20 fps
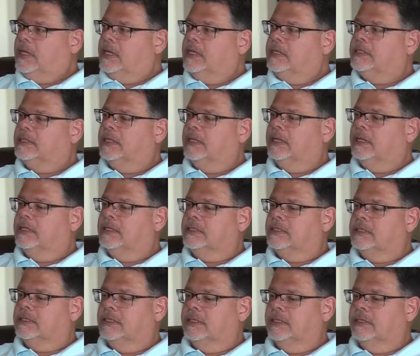is that it
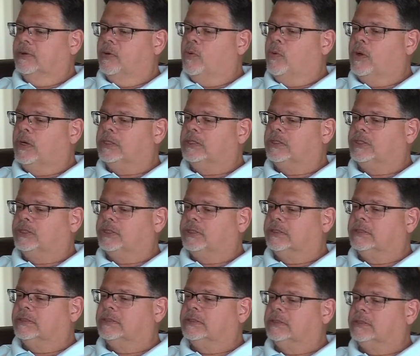is the
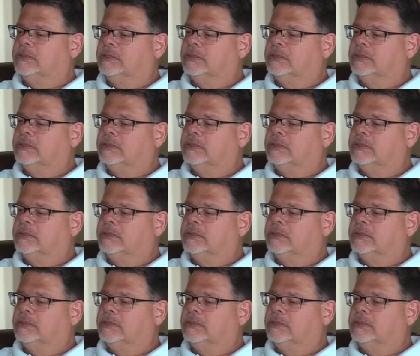origin